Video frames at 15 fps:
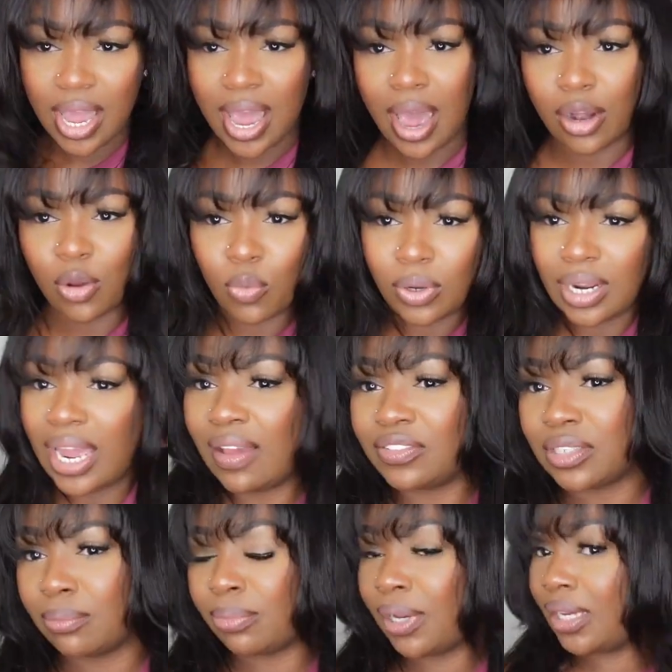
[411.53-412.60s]
i don't want to have
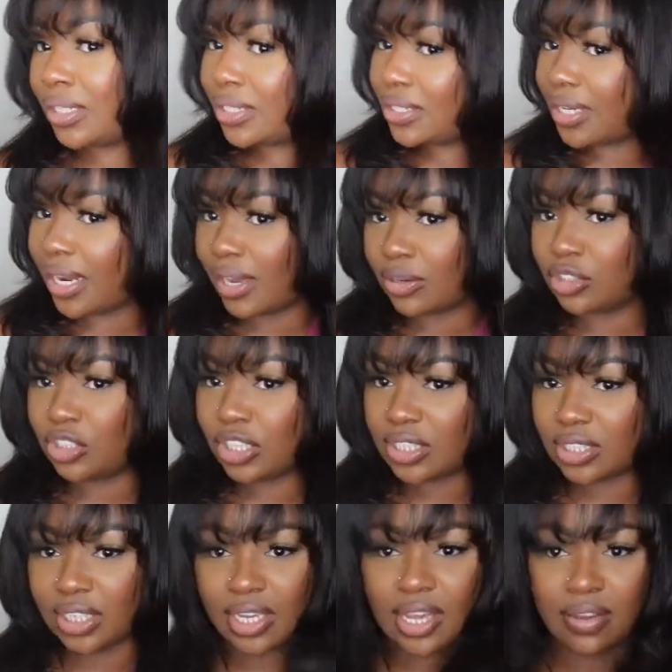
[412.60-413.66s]
to bond it down
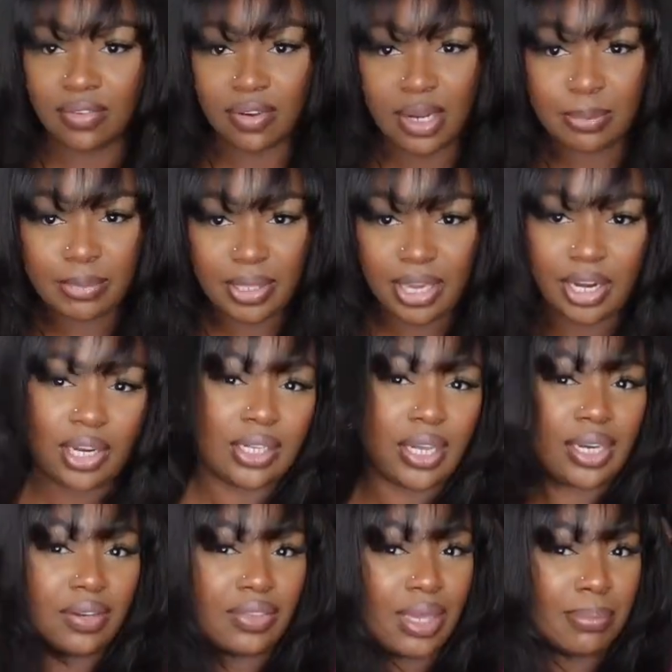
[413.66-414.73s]
just to cover up the
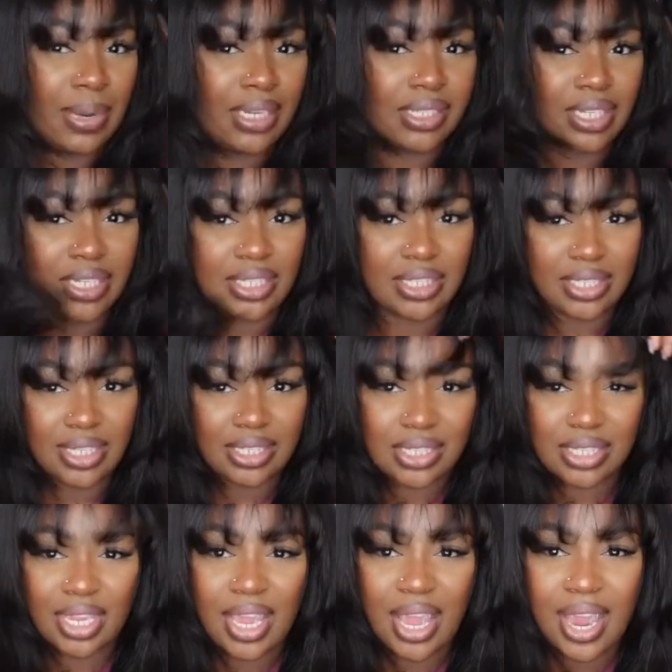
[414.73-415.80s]
hairline if that makes any
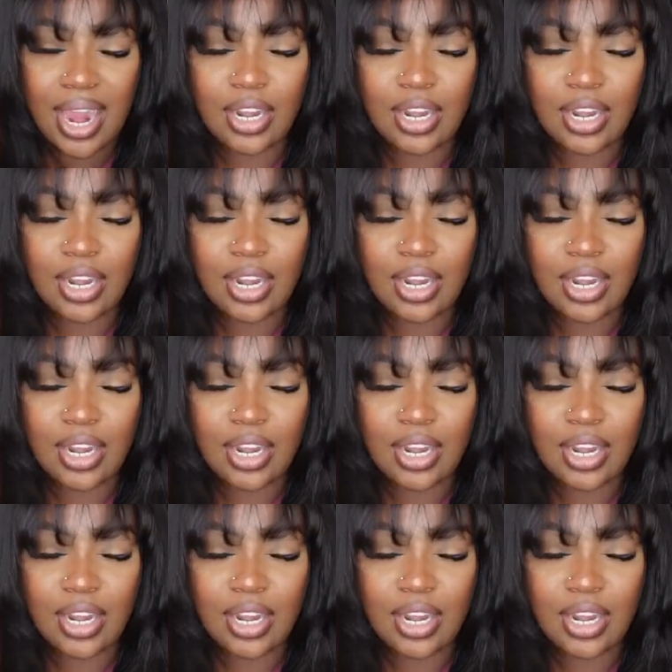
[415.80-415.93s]
sense